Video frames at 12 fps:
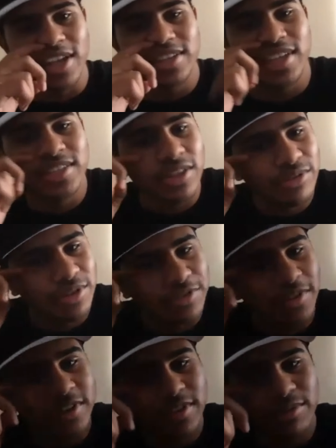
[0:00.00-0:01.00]
get through this
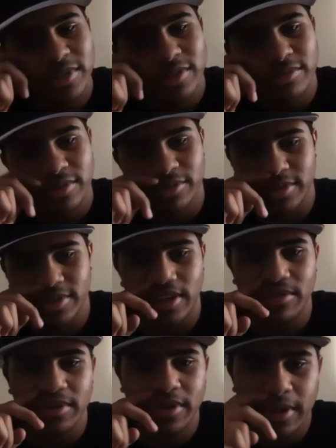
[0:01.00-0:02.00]
first, and we can switch to
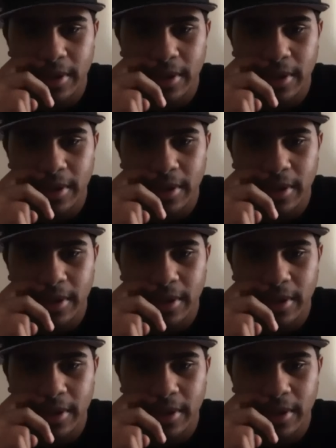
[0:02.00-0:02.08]
that one.